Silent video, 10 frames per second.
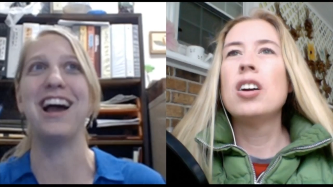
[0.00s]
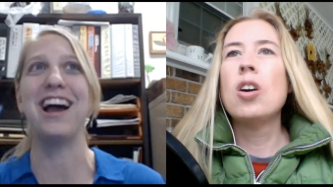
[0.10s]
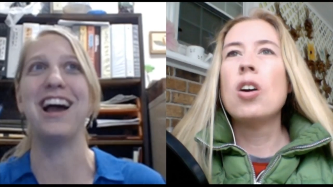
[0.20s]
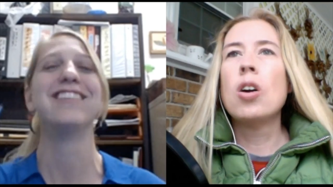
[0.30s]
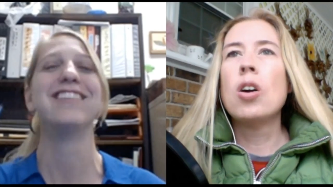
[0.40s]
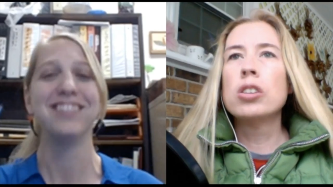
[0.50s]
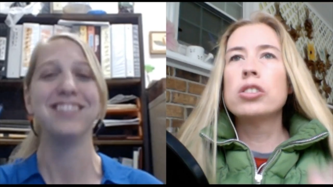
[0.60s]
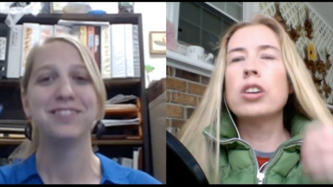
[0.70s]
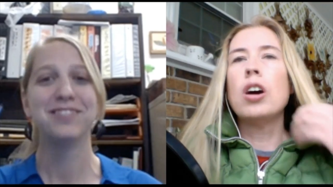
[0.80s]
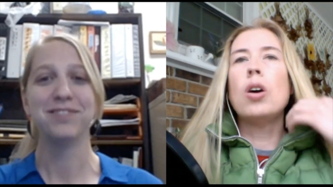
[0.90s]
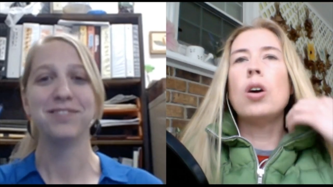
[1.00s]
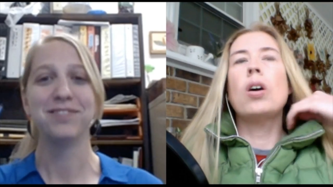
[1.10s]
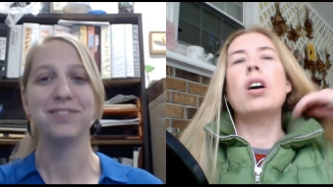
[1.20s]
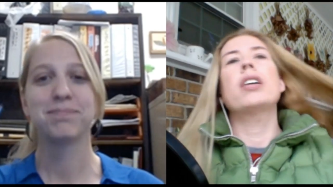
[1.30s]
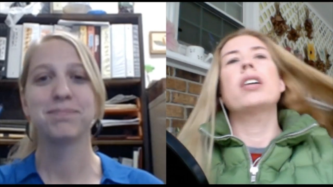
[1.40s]
Speaker 1: So,
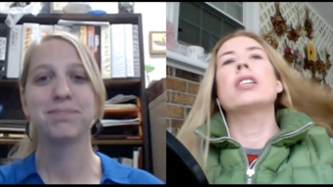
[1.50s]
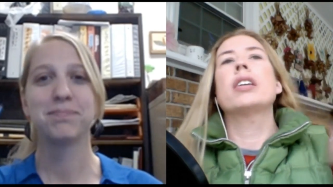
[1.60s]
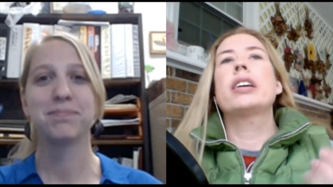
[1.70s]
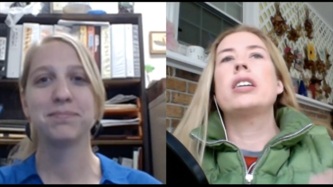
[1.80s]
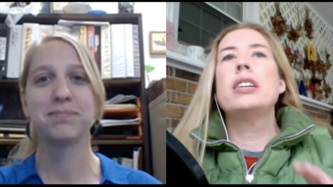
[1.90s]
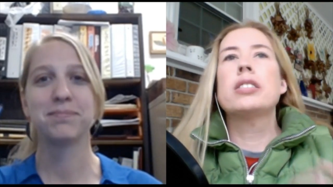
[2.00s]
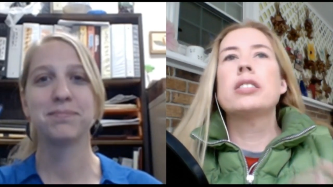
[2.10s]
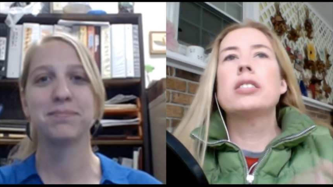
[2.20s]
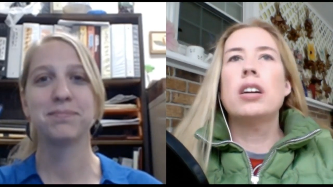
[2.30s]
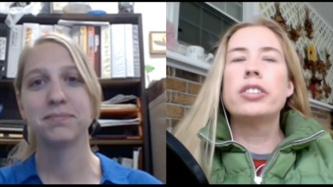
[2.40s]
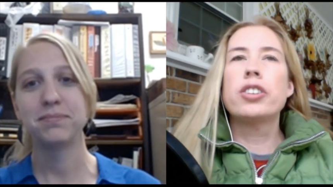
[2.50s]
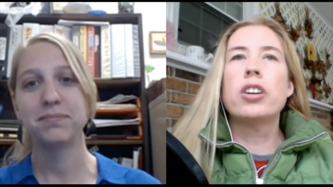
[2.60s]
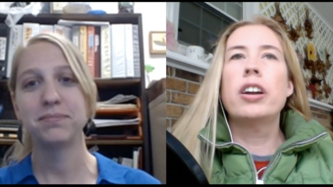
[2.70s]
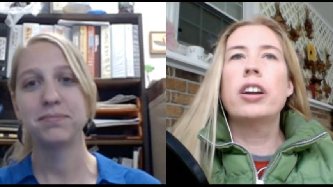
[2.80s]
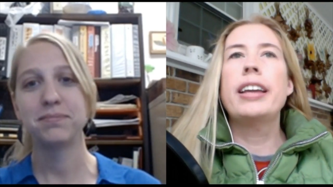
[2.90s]
like, is a, is there any
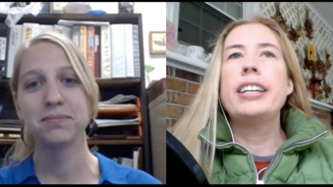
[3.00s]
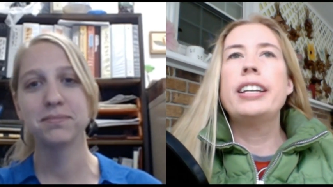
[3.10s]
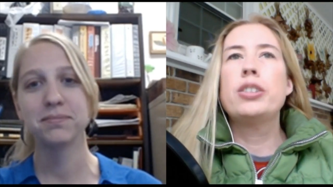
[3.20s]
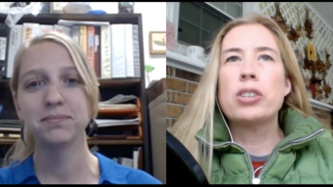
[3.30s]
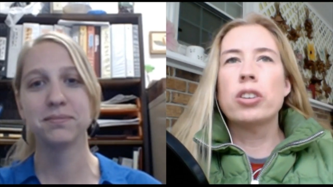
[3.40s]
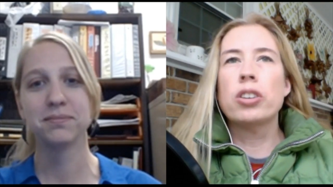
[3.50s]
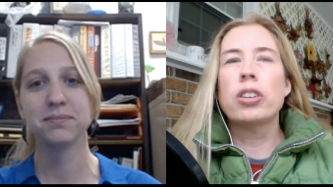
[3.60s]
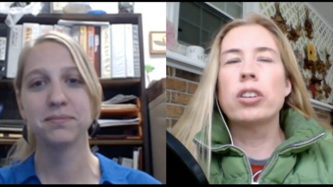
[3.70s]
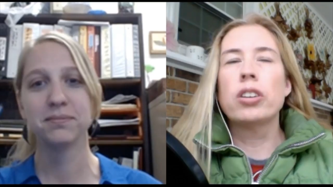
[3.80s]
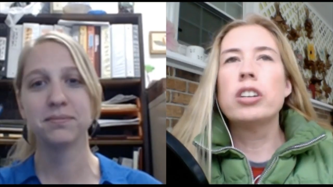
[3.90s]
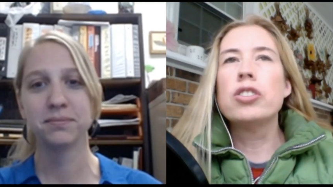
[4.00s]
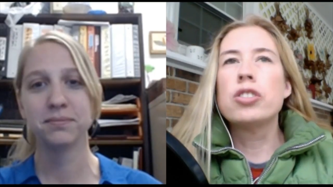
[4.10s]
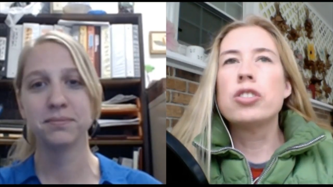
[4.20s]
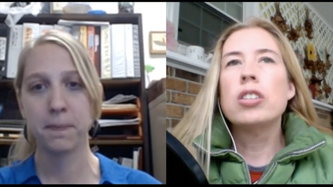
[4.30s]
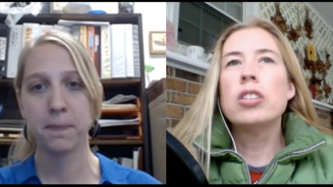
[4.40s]
special concerns
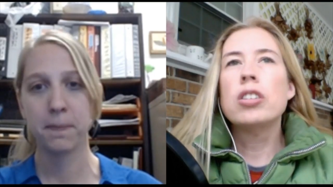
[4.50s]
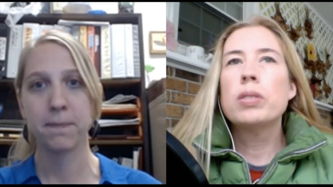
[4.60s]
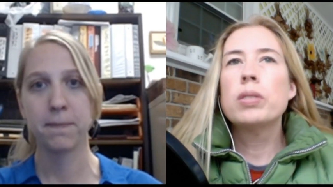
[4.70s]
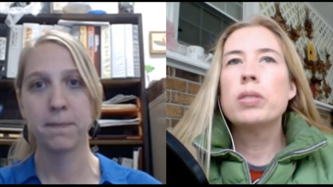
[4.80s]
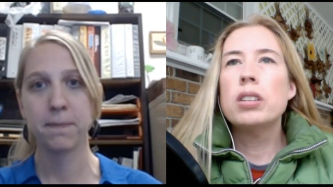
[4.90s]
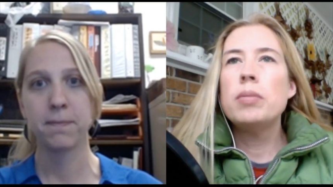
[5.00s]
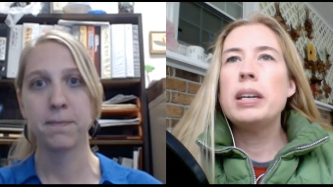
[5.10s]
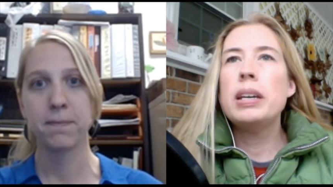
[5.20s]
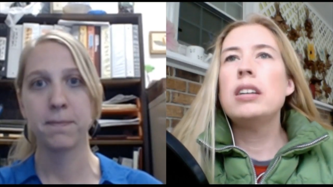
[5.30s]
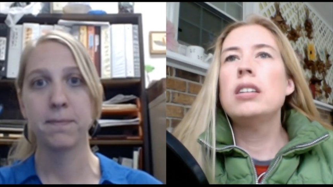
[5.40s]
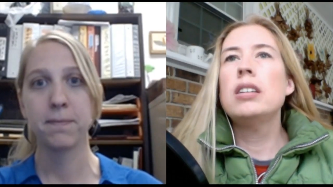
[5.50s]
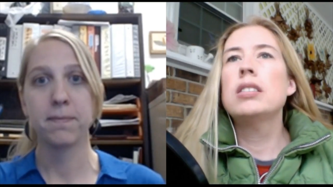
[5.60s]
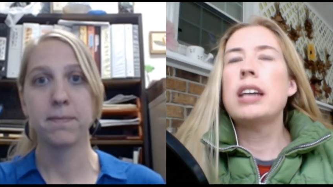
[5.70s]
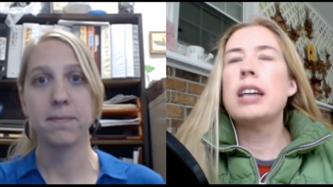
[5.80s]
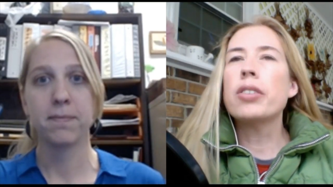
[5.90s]
with them in South
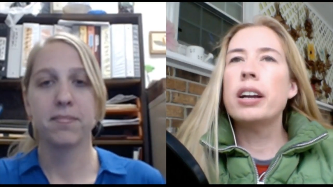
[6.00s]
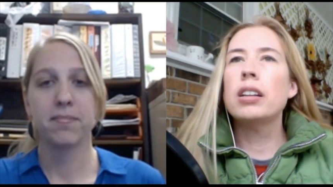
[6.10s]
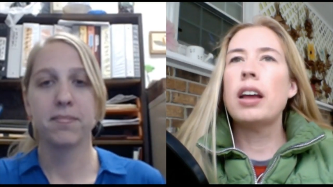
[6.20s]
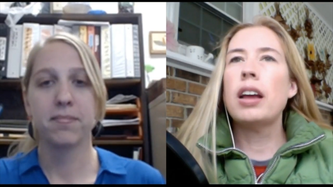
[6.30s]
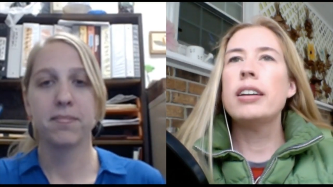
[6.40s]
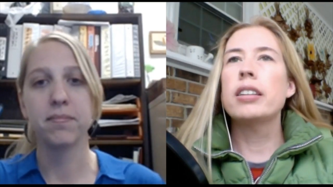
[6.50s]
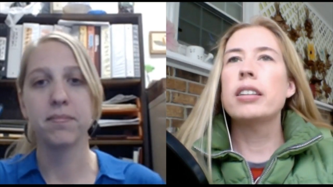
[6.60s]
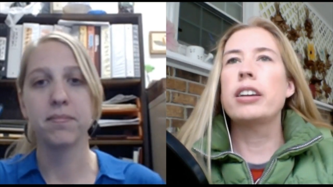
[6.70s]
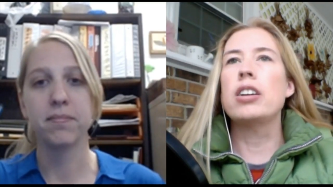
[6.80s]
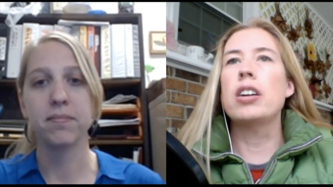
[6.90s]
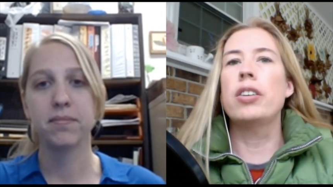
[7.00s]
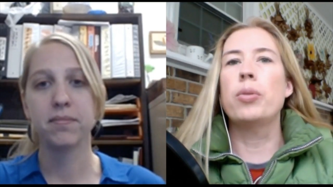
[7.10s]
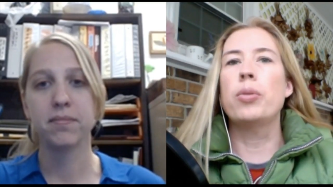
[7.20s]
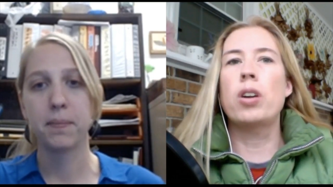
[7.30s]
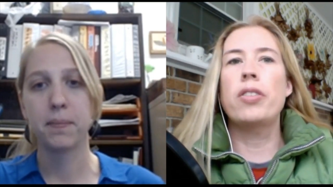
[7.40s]
Carolina? Like, or are
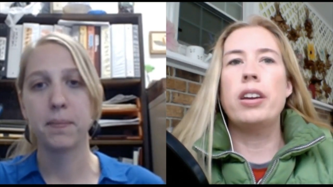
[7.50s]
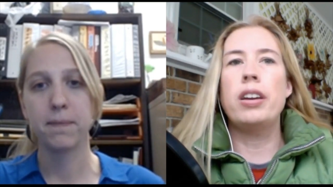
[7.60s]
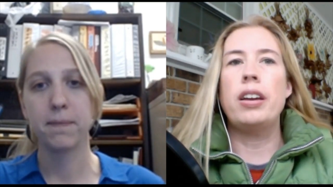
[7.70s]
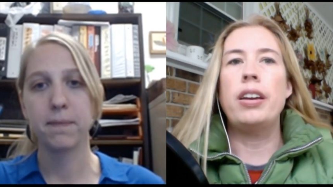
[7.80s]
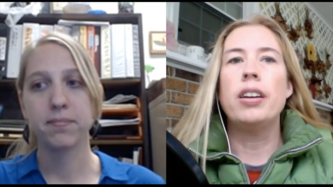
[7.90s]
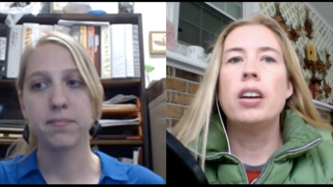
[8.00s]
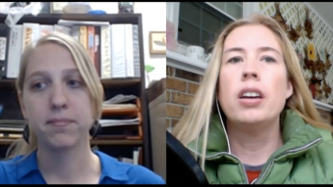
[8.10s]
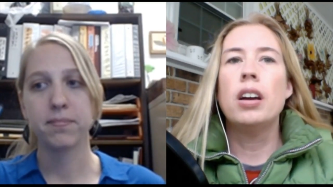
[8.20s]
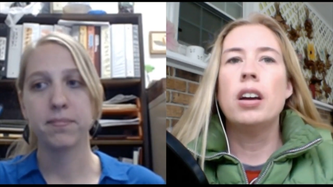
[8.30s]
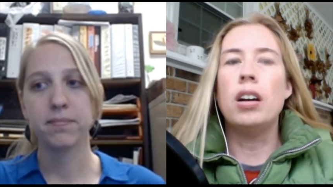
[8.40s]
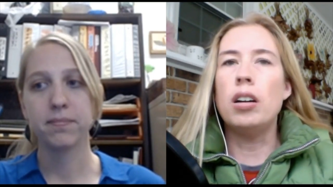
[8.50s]
they um,